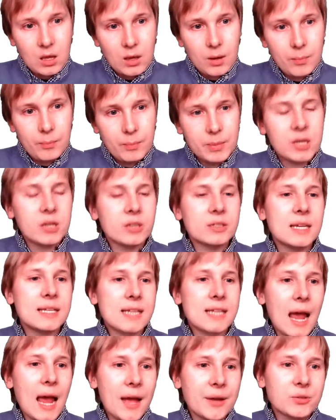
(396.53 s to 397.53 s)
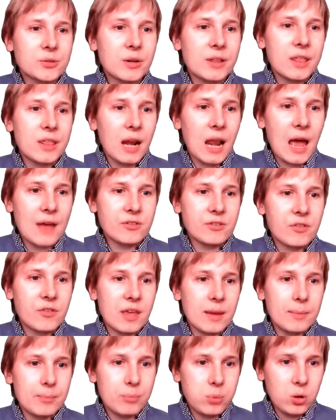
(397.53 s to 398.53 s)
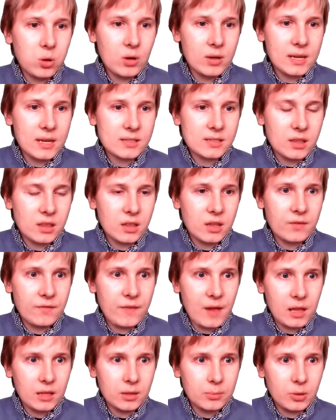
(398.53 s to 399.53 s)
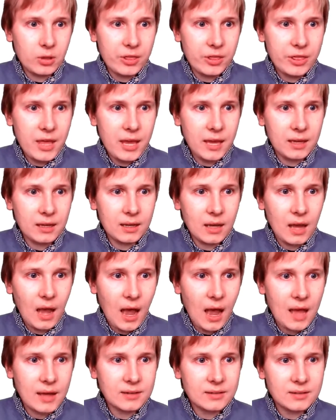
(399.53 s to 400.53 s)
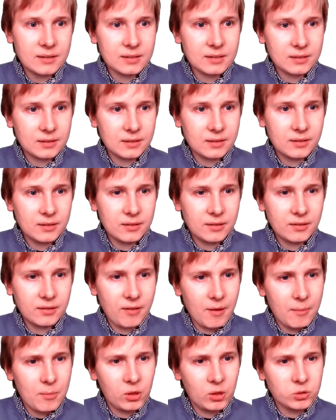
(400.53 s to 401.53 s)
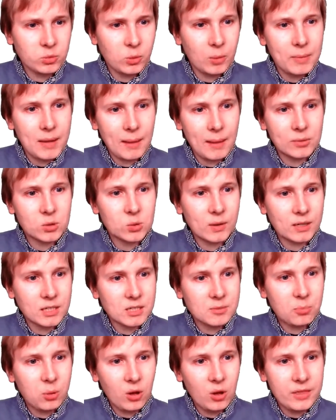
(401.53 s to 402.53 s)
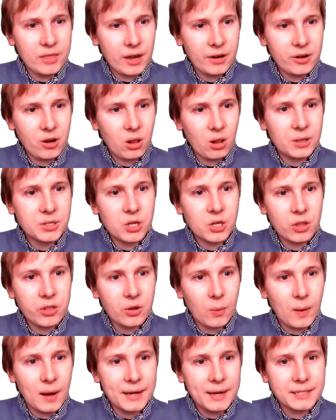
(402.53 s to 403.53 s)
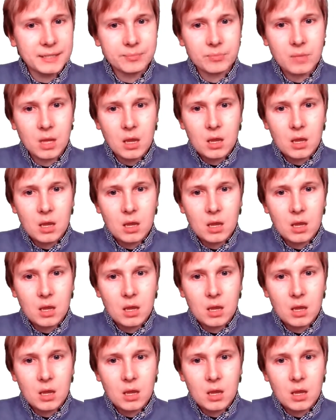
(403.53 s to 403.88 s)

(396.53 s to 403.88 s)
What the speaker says: Because it's actually the lives of the employees that are the valuable thing, and criminals will be able to exploit that knowledge otherwise.